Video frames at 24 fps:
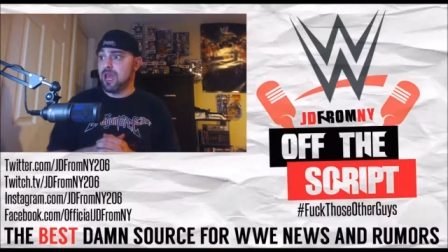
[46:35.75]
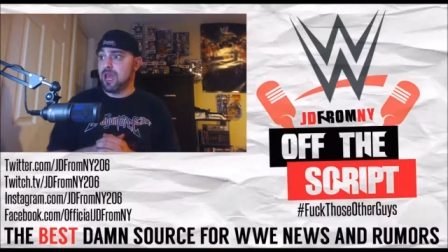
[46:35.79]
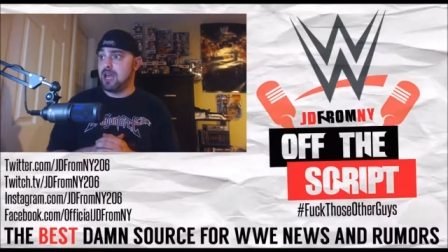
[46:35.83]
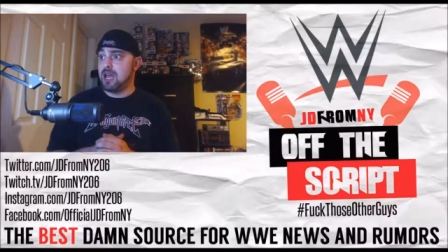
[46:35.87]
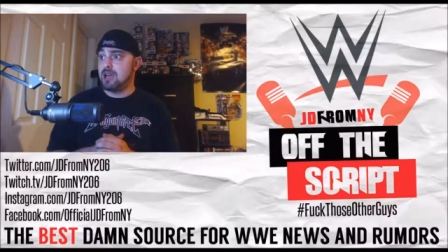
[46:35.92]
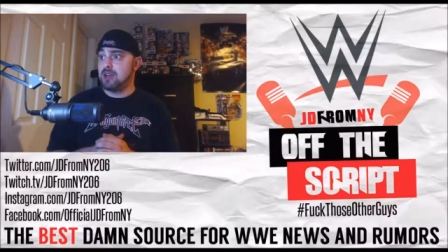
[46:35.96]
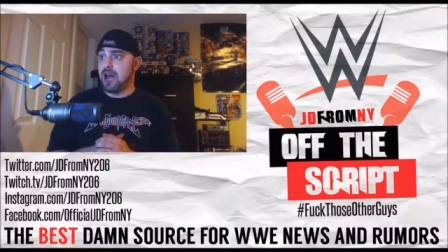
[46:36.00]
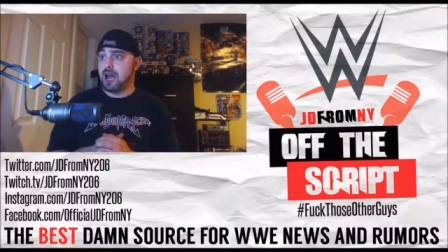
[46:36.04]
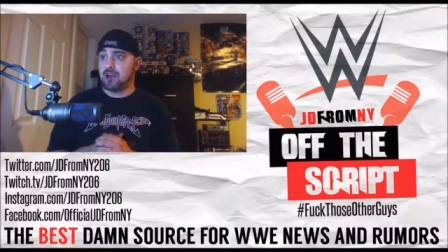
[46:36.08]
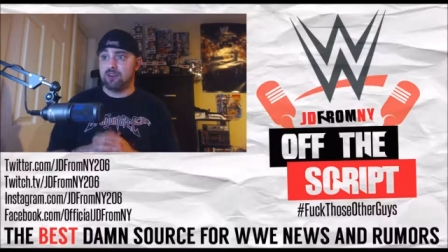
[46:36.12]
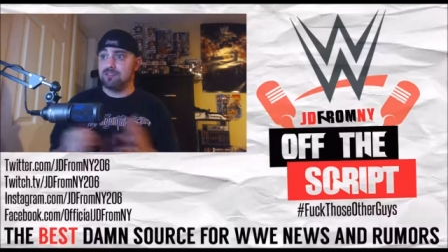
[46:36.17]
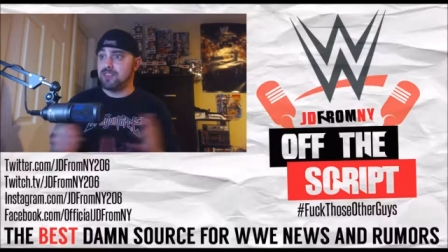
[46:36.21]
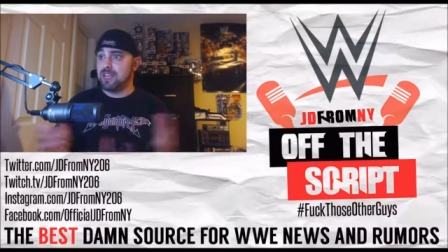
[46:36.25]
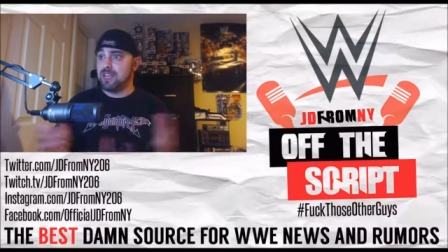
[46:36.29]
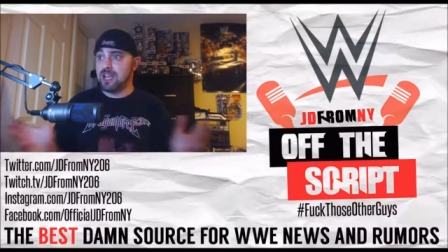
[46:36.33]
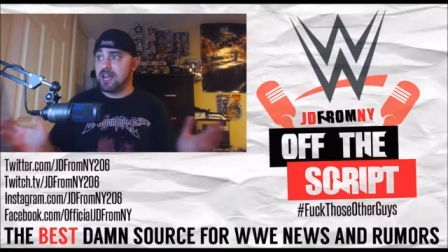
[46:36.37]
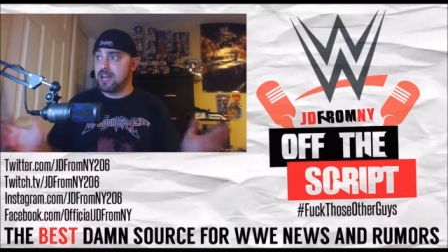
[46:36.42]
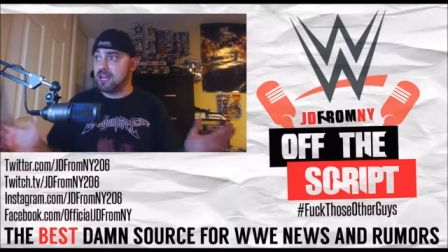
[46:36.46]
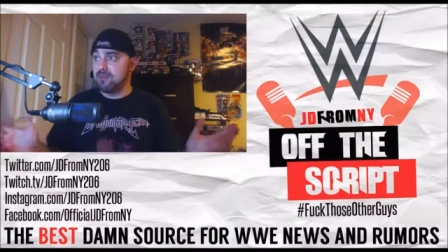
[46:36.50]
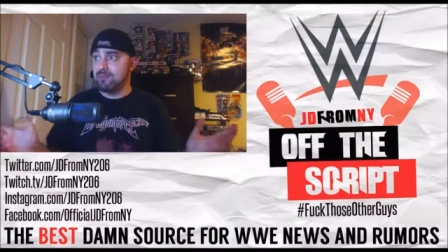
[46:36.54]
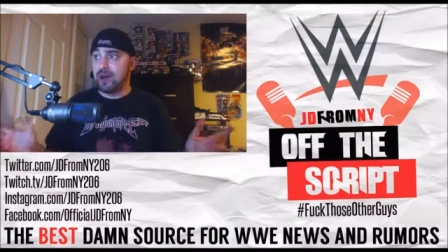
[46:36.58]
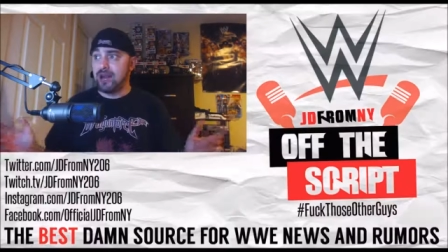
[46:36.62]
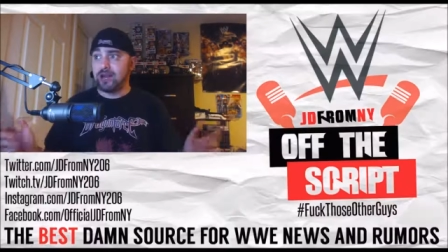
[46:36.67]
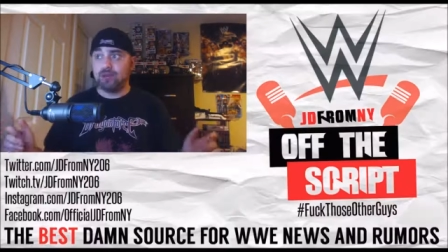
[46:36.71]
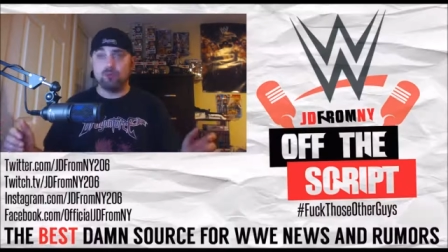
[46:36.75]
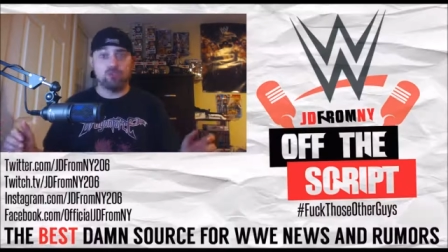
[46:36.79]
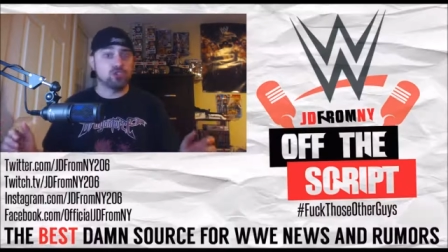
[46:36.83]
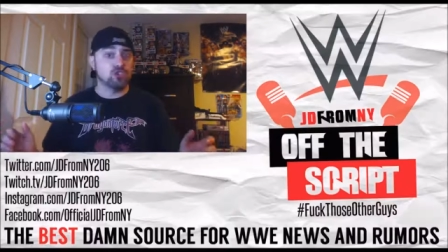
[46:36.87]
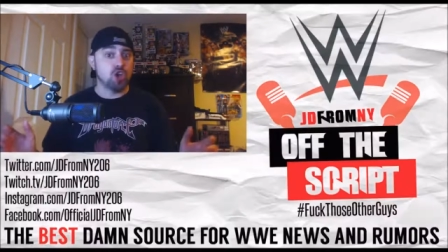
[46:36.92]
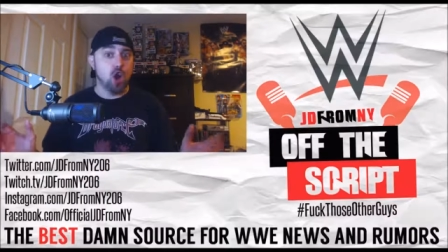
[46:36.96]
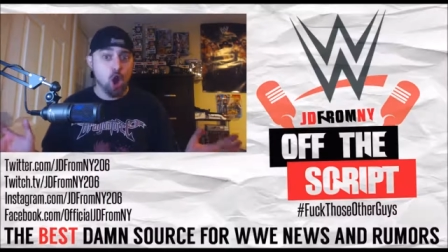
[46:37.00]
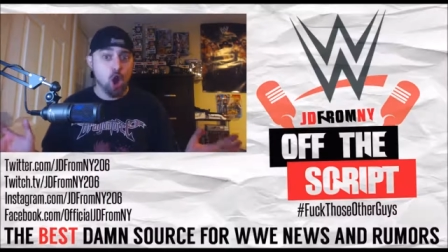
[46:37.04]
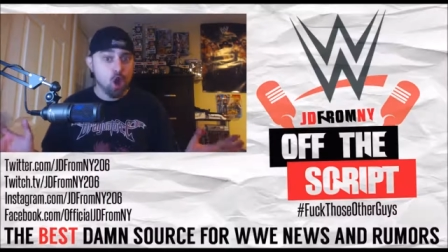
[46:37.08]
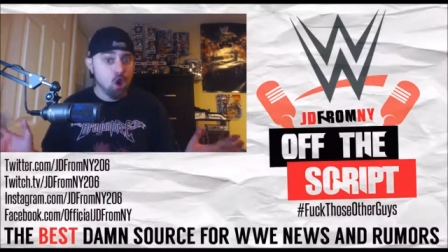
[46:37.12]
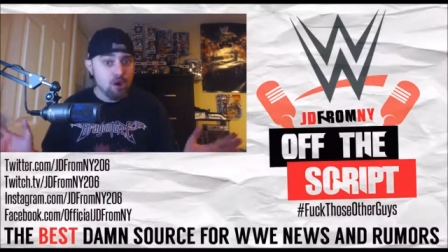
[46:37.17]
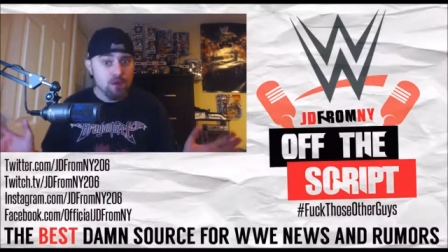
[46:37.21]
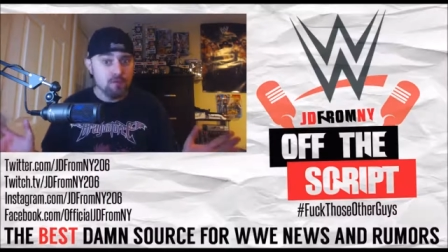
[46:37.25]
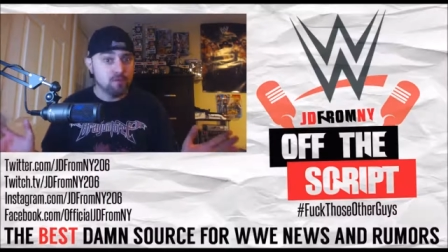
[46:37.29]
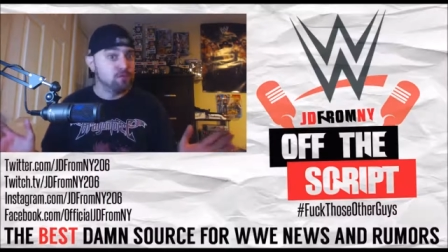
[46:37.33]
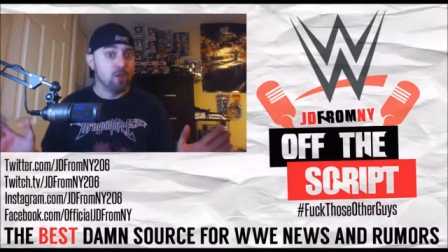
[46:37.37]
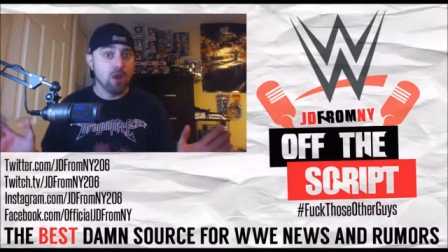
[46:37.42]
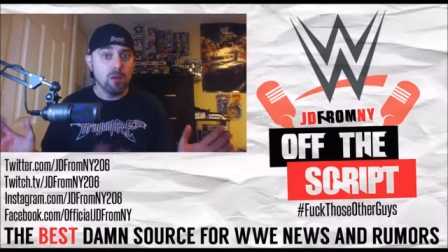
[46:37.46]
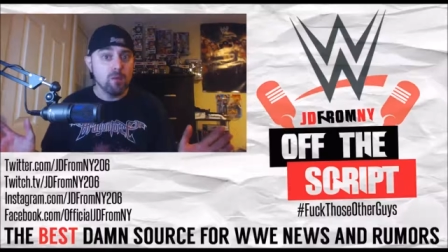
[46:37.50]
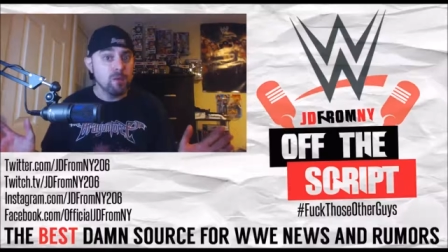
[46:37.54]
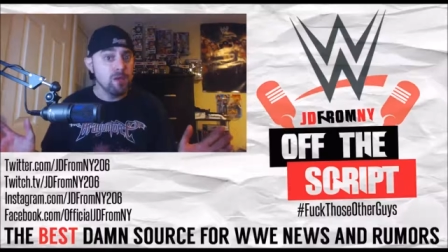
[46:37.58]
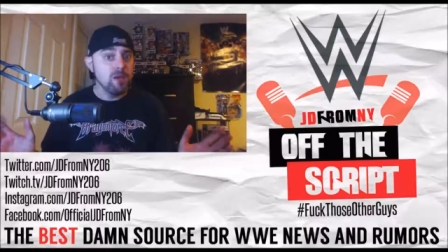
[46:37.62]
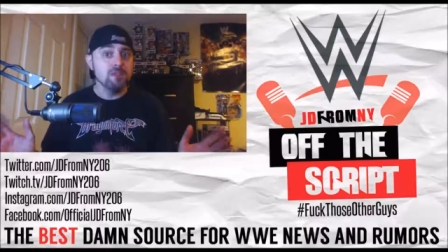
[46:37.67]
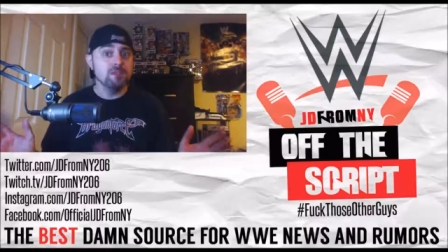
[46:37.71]
And I don't think anybody was hurt
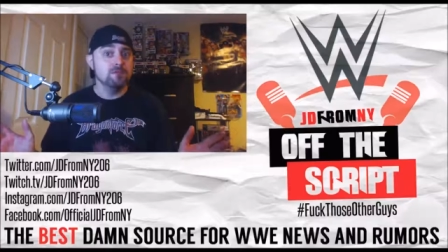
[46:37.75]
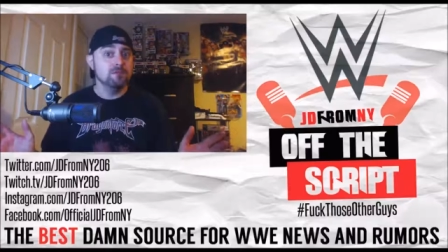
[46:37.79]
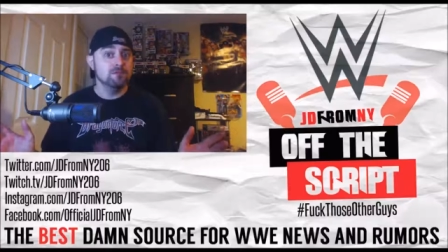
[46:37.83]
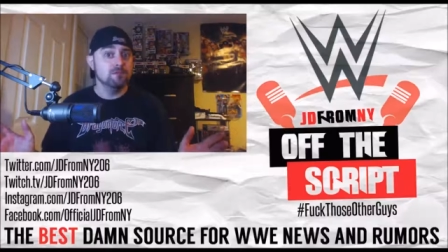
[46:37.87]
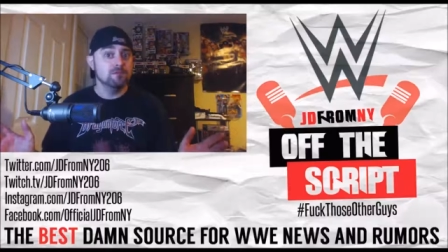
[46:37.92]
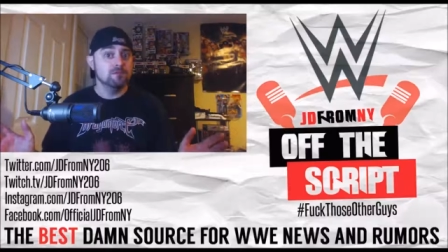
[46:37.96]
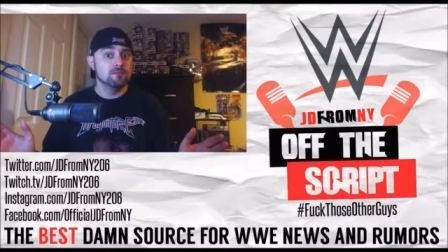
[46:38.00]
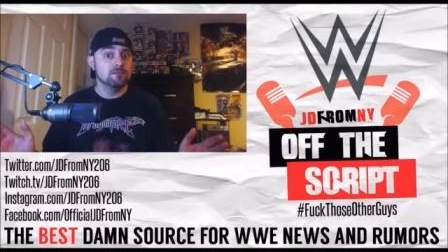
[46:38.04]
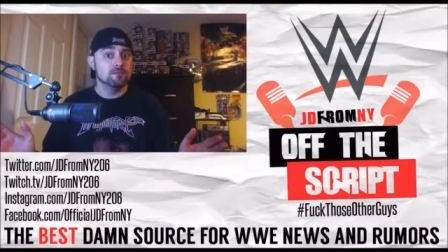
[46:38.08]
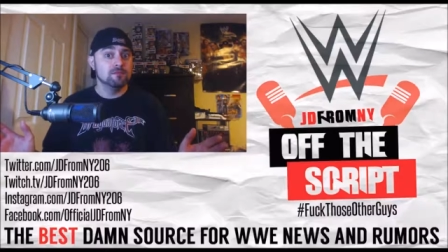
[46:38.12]
from it.